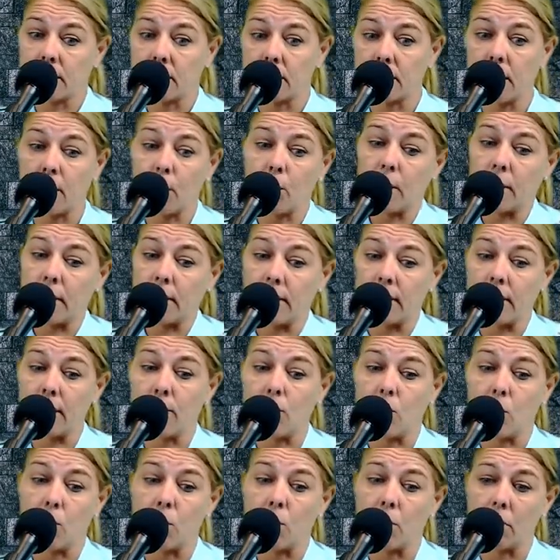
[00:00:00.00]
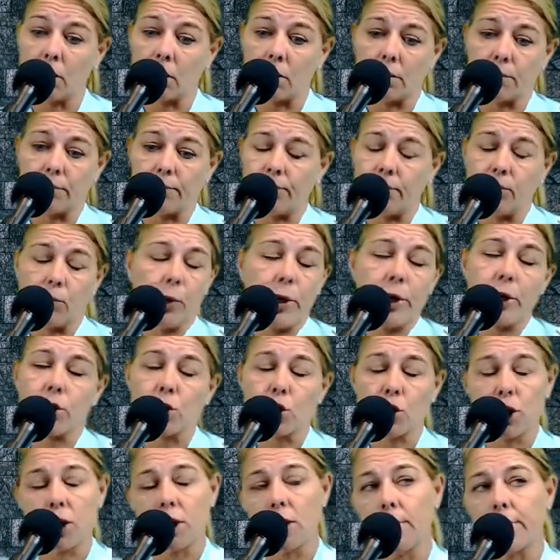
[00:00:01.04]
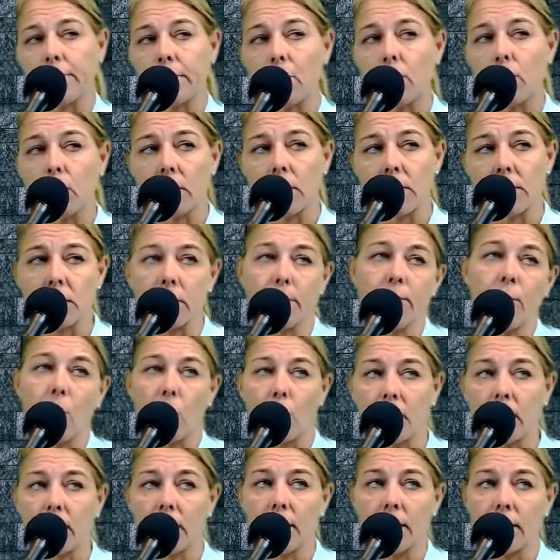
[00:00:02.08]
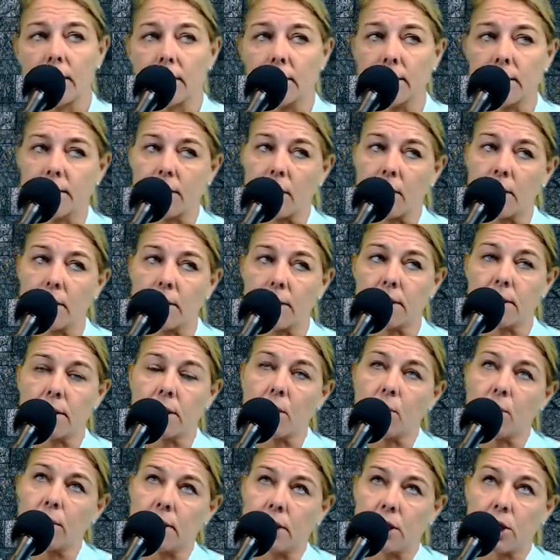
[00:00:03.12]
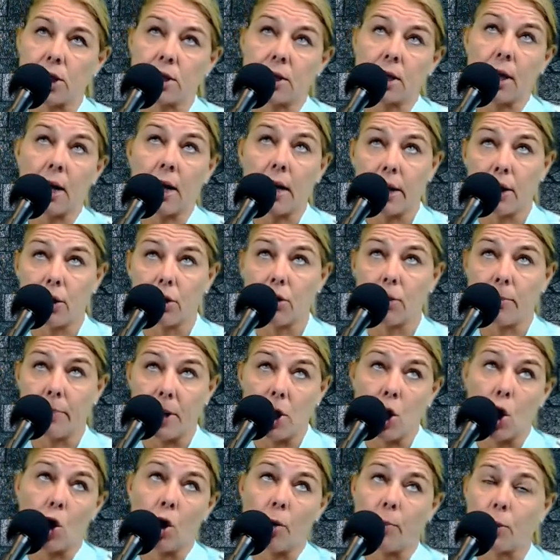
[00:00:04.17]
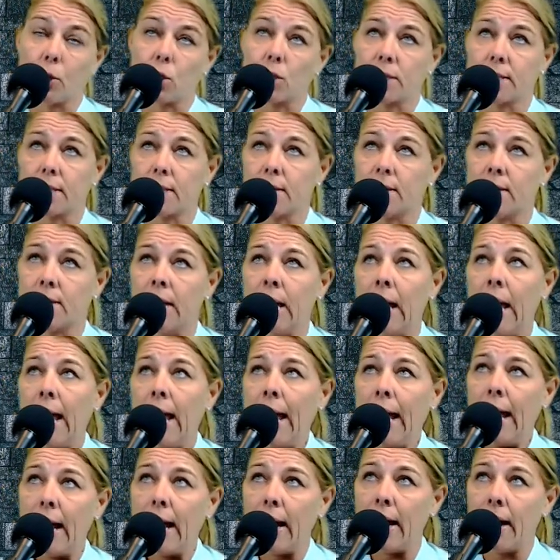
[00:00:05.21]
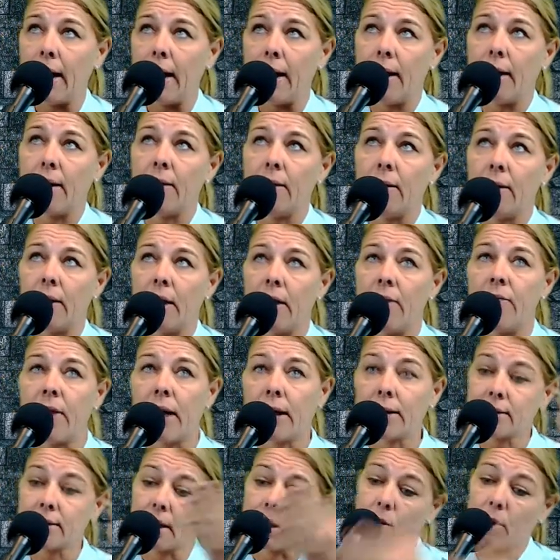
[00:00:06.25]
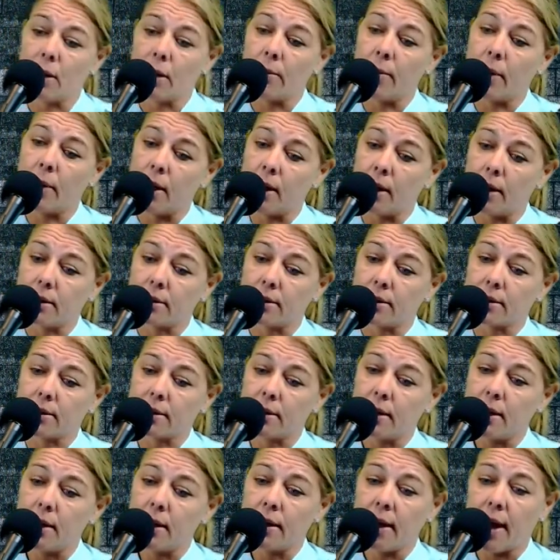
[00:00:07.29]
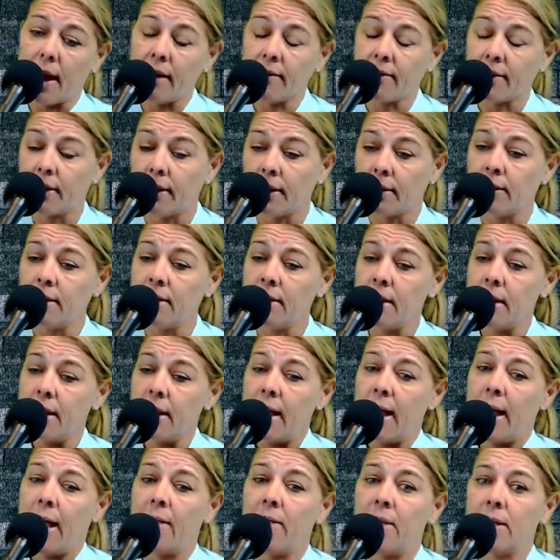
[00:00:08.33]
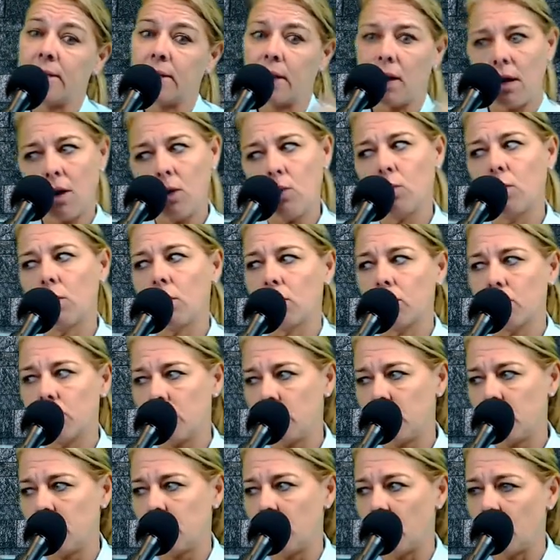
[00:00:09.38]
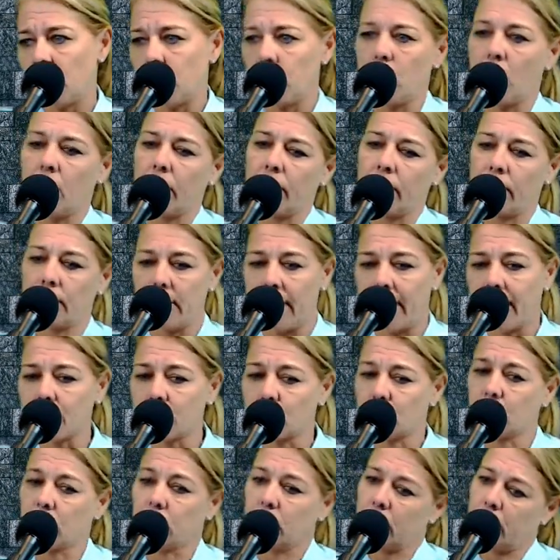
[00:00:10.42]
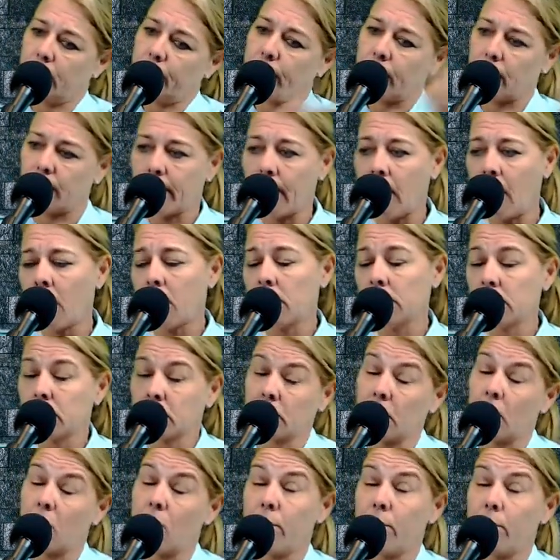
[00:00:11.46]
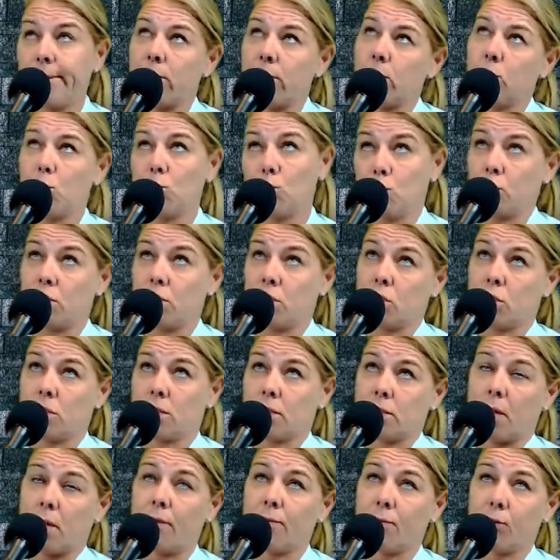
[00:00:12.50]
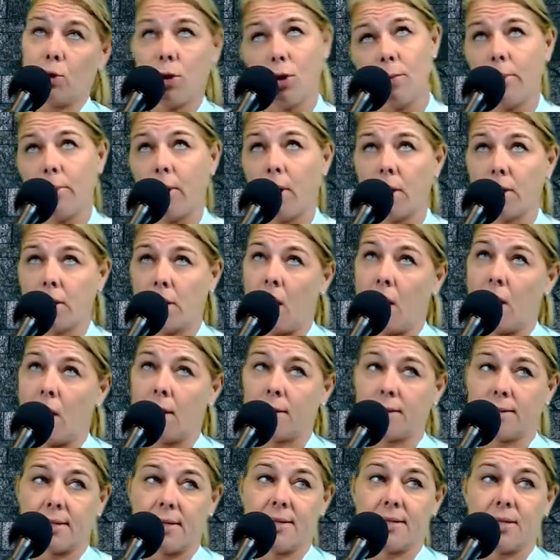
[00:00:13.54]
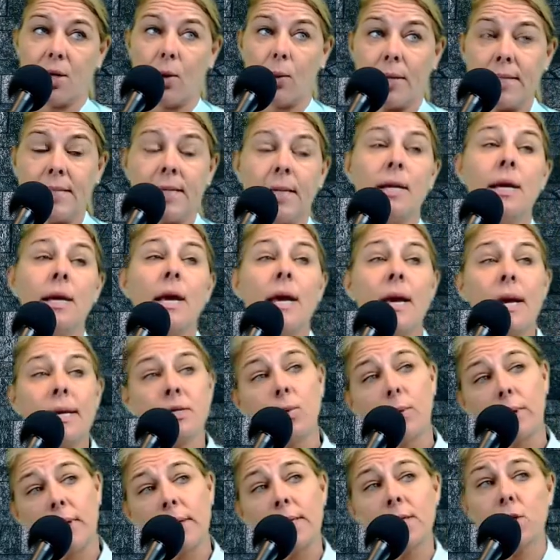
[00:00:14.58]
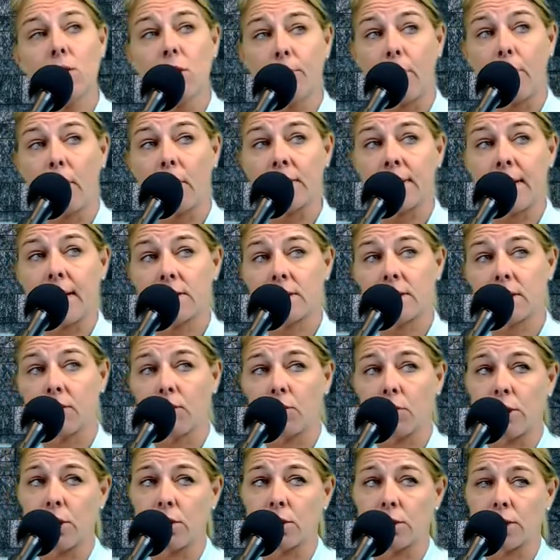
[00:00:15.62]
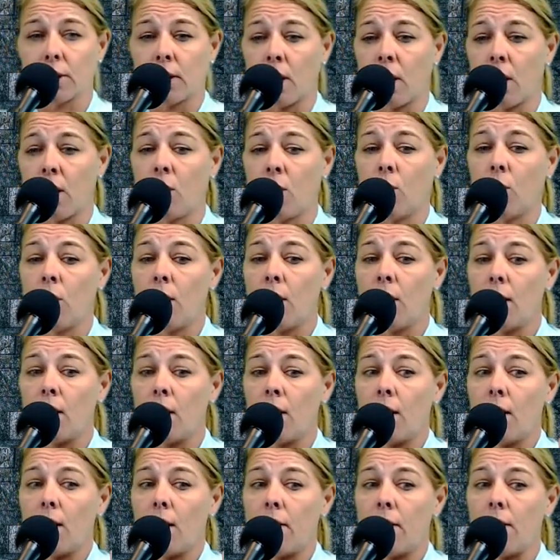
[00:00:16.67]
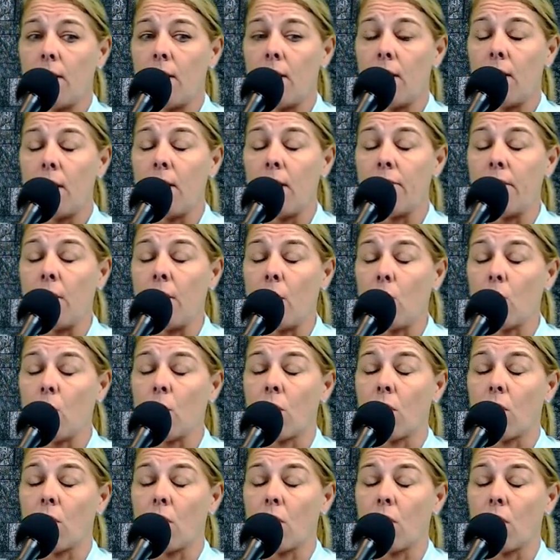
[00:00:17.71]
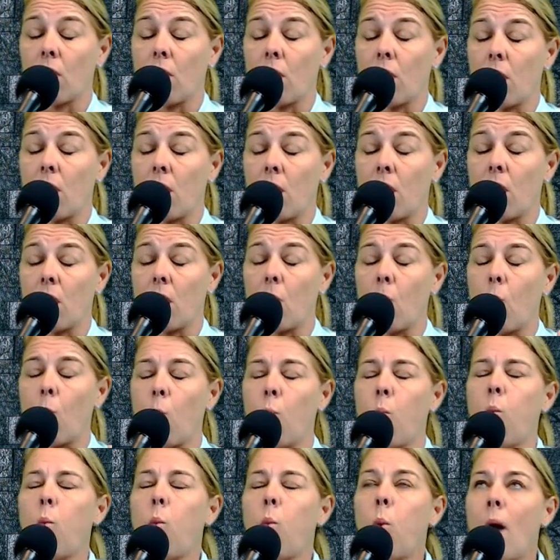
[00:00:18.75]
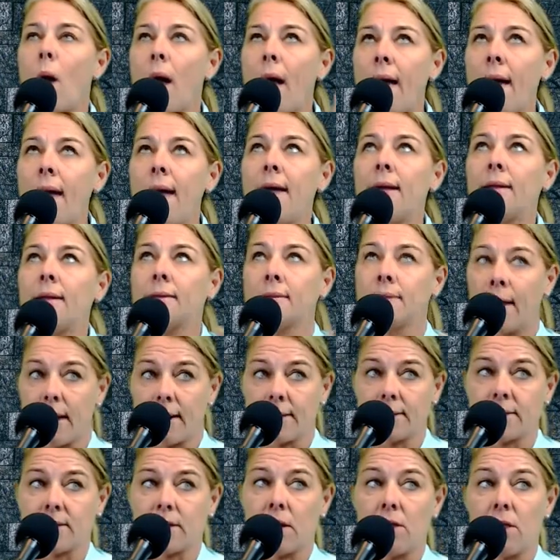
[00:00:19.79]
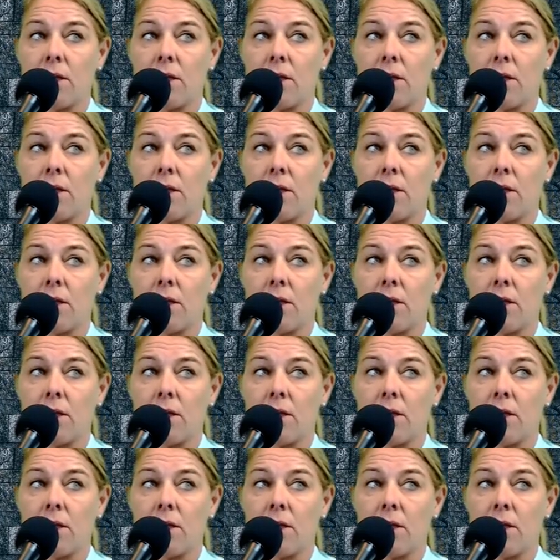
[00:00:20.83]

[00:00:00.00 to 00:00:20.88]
I wanted to get more readership, and I wanted to market it. And so then someone suggested I hire a PR person, and that's how I met Kevin. And they said, "Oh, well, you have a naturally big mouth, so maybe you should just have your own podcast." And so I did. So when I started podcast several years ago, there were way less.